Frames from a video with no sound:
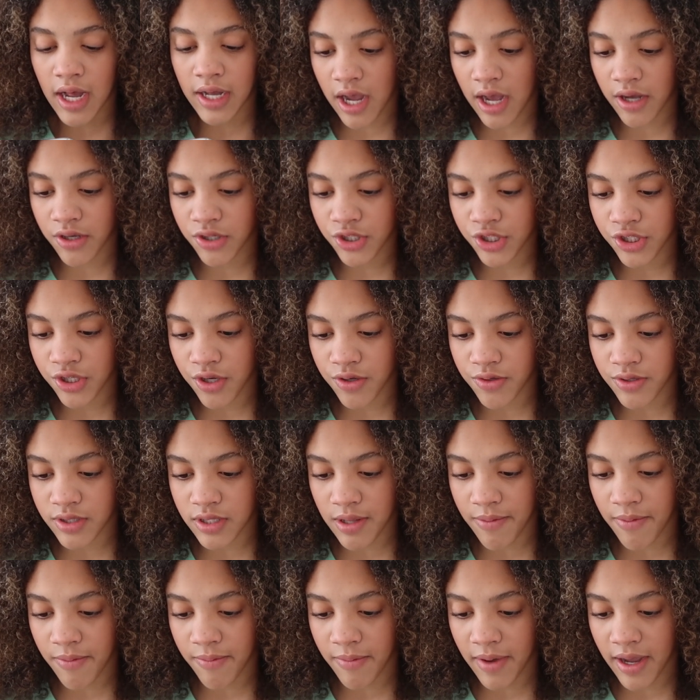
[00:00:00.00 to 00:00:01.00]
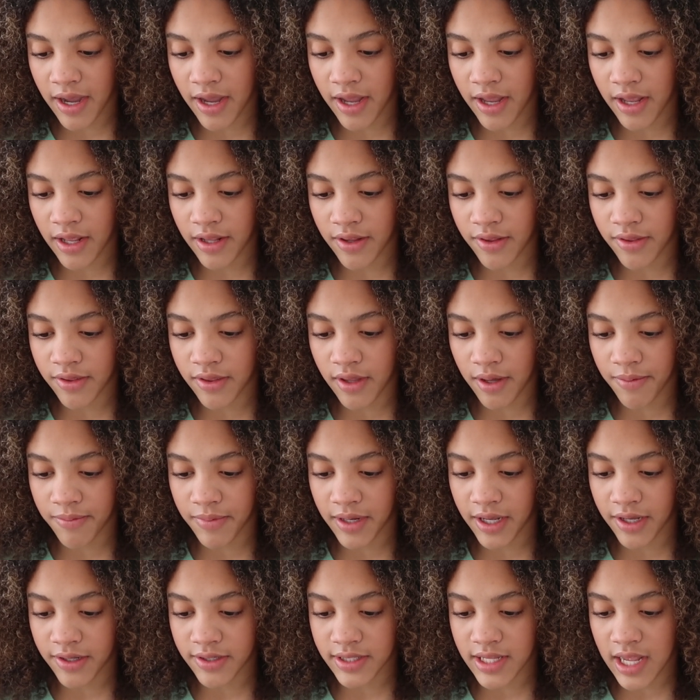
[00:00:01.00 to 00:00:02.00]
I'll show some of my
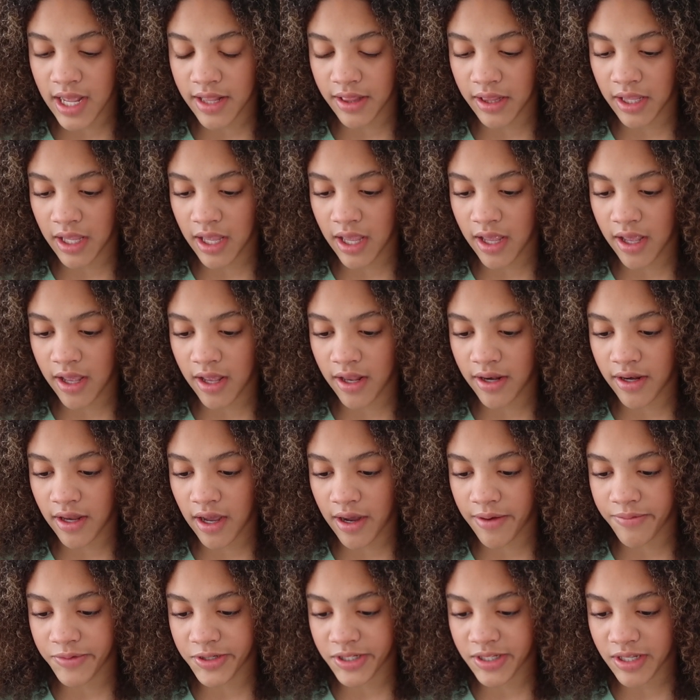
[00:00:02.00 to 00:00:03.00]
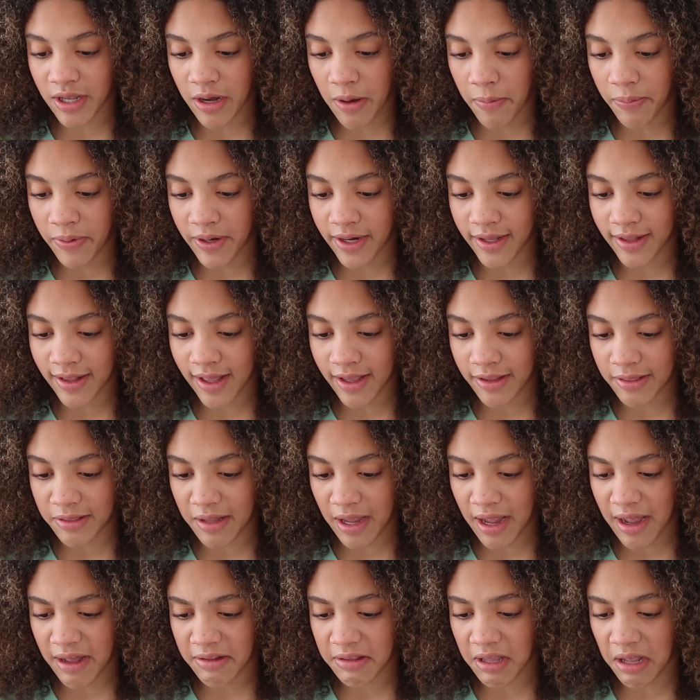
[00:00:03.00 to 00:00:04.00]
thumbnails at the end. I'm just gonna put it like
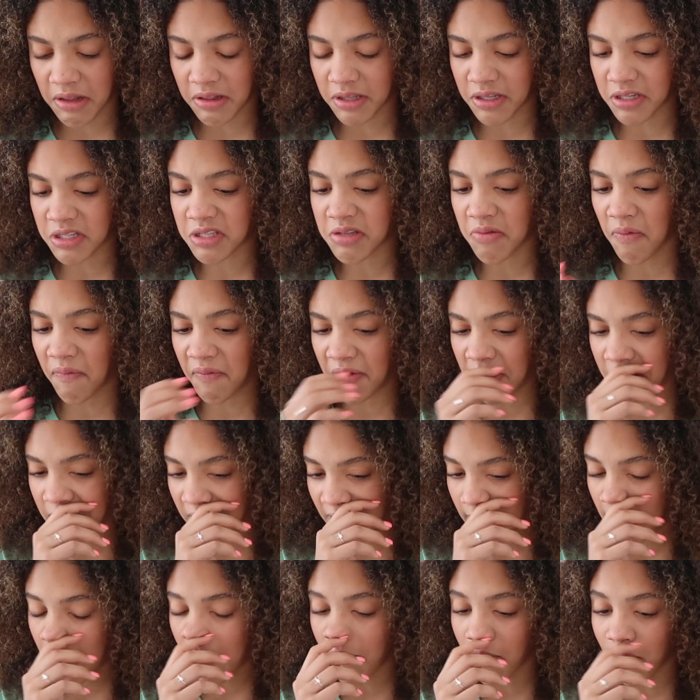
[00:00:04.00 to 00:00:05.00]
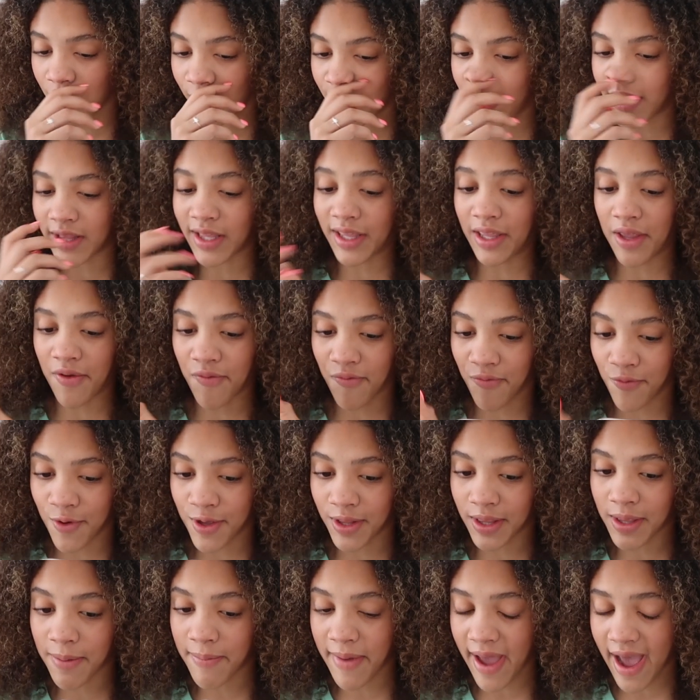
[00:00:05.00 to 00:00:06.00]
that. That looks really, really,
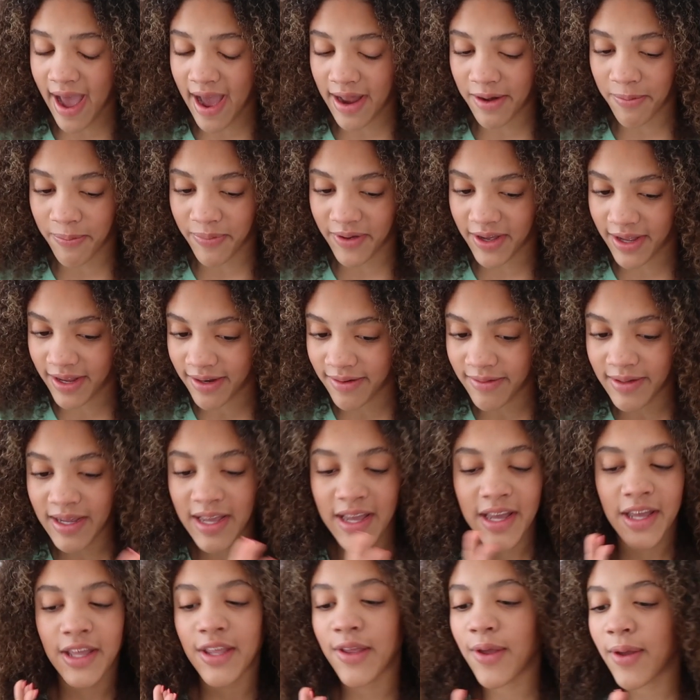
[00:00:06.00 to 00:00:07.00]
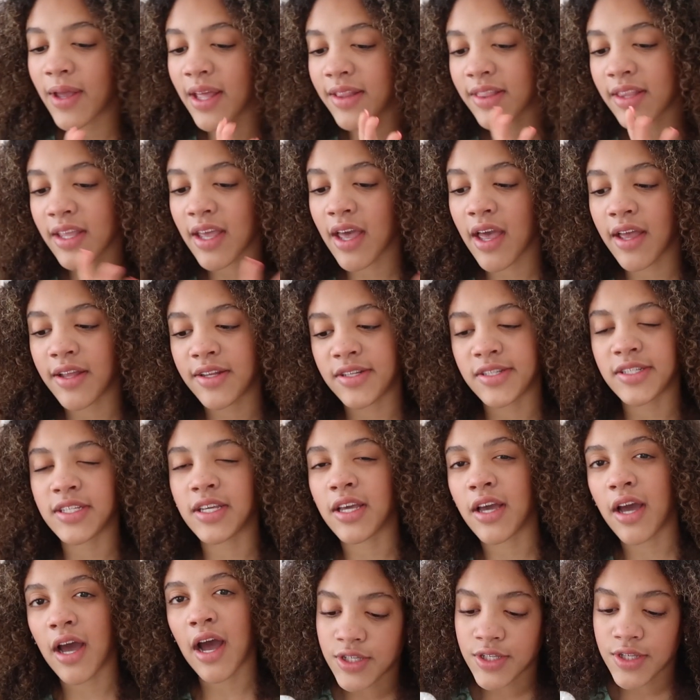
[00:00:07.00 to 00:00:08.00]
really bad, but you get the
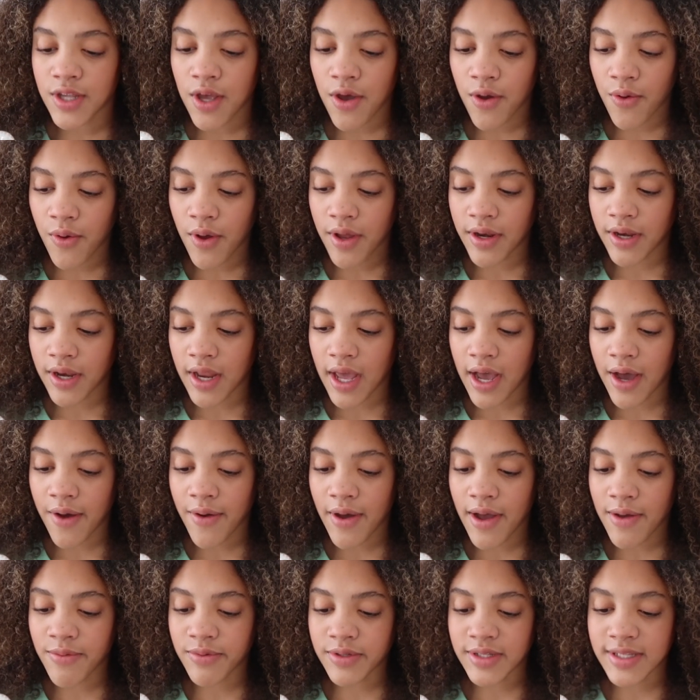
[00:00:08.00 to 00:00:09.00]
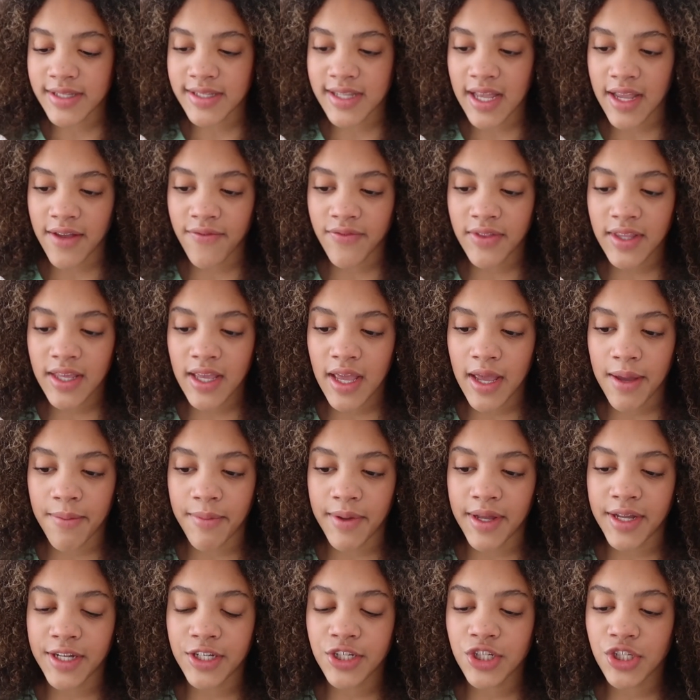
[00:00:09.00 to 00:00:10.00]
idea. So now I will save the
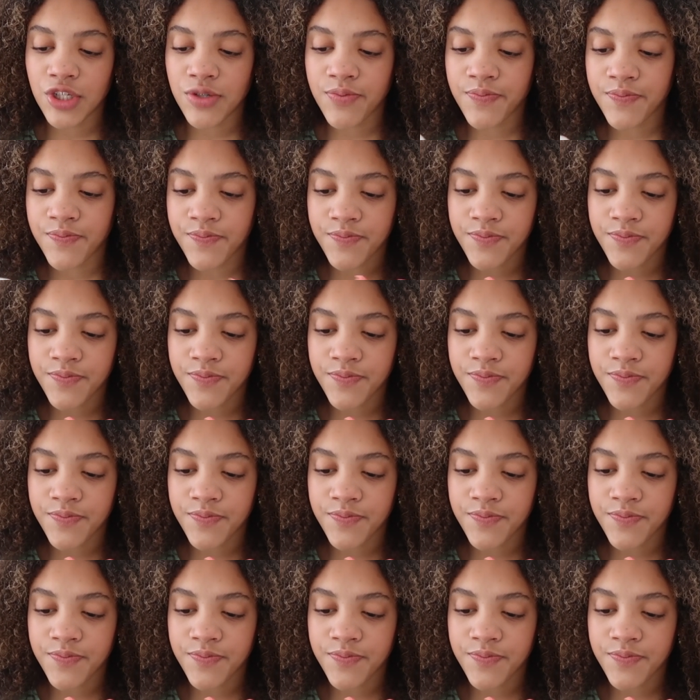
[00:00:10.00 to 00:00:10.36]
image.